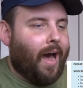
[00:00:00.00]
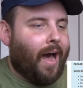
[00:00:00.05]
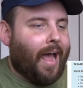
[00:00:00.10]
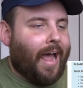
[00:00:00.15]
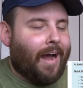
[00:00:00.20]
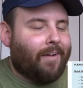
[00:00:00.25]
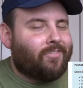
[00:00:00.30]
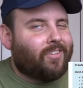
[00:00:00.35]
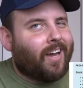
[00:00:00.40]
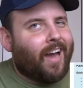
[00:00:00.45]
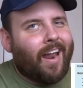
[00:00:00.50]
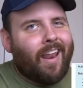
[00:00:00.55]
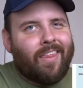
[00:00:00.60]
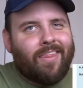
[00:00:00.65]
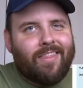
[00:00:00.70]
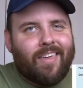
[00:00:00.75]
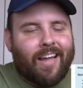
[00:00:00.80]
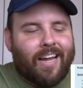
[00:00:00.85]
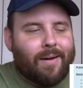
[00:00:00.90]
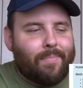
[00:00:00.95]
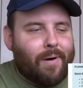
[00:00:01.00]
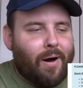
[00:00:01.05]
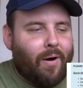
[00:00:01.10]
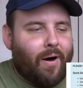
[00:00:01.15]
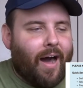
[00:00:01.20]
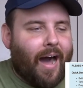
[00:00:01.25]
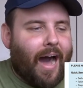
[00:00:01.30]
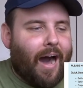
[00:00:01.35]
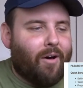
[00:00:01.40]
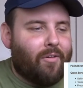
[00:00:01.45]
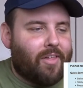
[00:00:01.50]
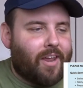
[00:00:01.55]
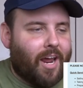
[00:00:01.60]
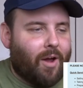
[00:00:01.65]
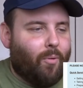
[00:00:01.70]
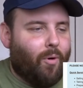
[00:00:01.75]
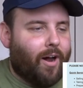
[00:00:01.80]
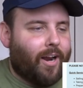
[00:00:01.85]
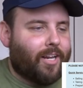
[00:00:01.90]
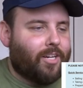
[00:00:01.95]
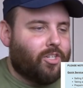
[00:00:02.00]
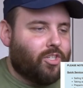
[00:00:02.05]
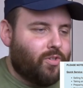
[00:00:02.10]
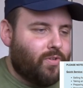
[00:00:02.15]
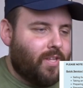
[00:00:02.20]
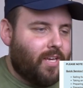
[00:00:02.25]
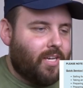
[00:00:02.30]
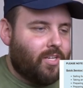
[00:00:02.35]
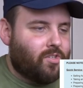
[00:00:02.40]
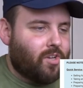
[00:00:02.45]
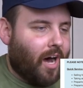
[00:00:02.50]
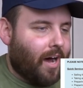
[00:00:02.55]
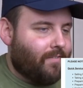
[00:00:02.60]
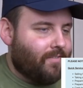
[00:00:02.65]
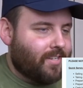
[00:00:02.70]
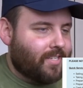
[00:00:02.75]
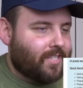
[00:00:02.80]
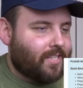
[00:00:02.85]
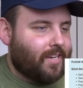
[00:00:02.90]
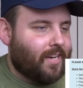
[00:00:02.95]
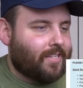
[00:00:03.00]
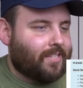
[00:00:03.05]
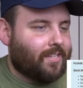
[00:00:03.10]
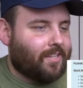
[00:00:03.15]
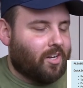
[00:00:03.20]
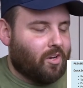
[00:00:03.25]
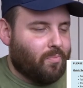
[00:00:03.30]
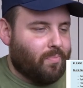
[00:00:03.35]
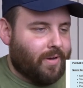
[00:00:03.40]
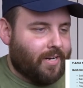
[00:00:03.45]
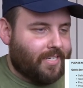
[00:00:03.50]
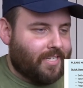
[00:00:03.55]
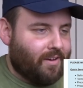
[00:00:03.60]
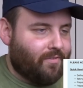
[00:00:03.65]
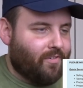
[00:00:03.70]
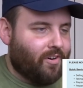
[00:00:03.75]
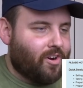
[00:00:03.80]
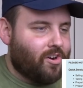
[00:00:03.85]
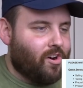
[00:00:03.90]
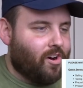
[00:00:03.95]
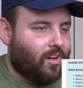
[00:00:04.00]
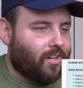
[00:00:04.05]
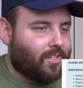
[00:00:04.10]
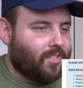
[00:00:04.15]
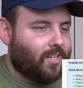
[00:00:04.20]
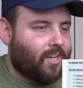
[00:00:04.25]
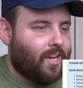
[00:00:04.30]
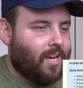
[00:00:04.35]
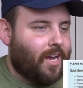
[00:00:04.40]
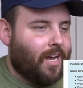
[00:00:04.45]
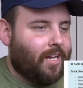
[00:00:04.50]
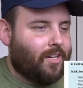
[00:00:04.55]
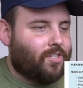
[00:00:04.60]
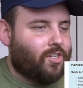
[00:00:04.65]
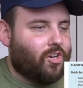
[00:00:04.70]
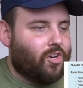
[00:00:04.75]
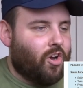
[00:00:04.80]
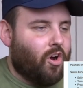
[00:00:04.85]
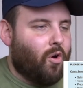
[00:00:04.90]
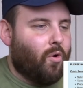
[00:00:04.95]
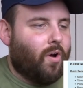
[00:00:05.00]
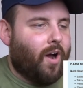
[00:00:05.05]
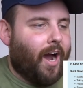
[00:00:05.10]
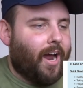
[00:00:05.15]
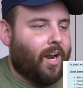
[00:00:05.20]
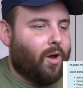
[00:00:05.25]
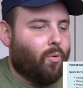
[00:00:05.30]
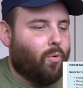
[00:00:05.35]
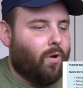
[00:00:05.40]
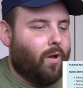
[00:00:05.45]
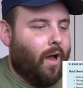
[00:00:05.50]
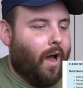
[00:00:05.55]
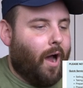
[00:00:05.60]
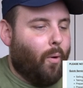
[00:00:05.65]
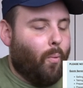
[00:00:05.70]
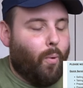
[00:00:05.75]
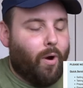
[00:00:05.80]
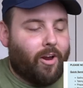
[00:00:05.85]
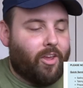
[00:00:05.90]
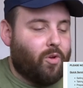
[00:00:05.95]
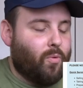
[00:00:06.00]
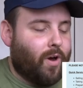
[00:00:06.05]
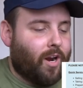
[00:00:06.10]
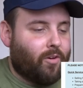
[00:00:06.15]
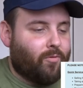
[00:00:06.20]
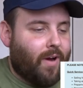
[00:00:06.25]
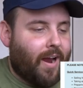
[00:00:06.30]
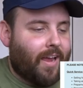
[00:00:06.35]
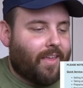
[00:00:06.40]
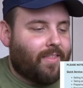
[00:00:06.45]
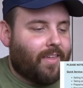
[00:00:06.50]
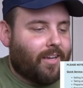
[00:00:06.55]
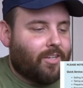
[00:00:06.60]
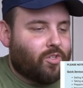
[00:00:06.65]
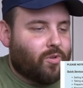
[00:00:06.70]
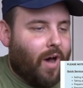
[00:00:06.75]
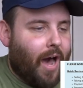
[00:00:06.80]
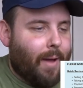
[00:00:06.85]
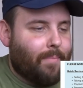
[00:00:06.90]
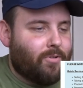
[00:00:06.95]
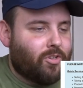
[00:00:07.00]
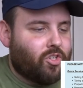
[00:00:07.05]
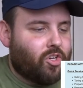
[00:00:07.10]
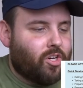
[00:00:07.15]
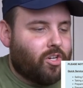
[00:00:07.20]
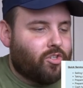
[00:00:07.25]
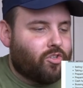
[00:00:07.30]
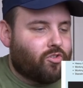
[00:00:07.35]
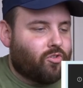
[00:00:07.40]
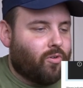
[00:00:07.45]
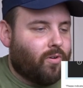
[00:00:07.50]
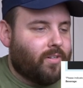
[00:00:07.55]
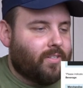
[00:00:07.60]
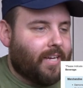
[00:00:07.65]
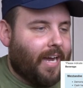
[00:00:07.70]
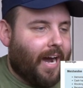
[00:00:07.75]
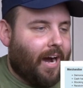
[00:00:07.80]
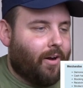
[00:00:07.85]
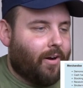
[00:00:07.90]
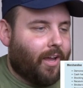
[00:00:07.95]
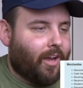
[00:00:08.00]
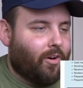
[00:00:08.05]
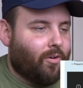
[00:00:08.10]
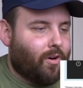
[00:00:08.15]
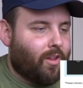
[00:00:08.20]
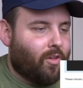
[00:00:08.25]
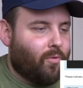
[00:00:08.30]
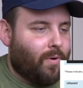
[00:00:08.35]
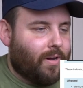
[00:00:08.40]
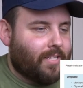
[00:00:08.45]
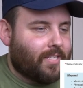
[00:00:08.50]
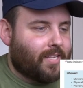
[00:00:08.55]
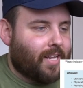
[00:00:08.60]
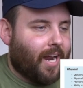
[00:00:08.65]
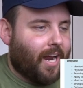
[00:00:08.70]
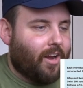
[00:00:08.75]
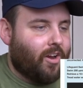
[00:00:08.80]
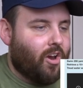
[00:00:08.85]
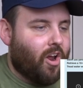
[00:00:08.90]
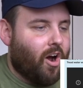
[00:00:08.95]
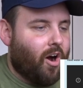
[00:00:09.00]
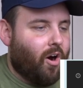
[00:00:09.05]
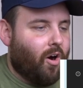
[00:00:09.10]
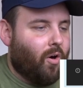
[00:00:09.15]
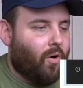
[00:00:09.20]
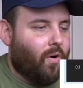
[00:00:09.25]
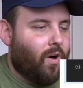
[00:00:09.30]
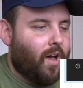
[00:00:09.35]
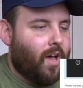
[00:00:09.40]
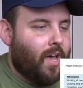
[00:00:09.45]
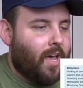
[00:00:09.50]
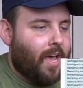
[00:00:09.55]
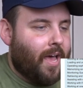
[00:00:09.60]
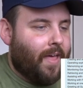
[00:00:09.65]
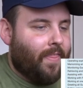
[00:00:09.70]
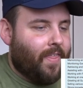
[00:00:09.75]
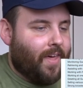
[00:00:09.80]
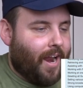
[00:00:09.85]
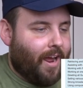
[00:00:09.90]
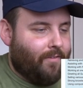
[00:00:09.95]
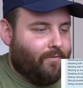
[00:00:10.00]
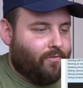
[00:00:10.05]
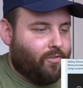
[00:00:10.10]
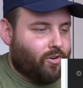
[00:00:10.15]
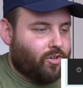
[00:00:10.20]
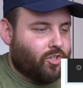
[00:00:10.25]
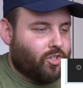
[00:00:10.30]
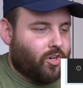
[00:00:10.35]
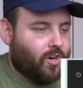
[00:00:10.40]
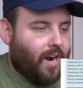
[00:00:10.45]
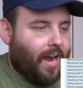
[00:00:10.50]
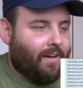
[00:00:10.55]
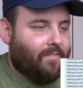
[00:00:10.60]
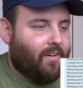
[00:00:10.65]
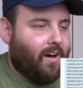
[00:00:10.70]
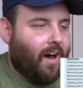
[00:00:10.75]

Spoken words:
I have to kind of think about how that I want to do these. Obviously, it's a little bit difficult to know kind of where you want to rank things. So I'm just going to scroll down and go to the ones that I know that I for sure have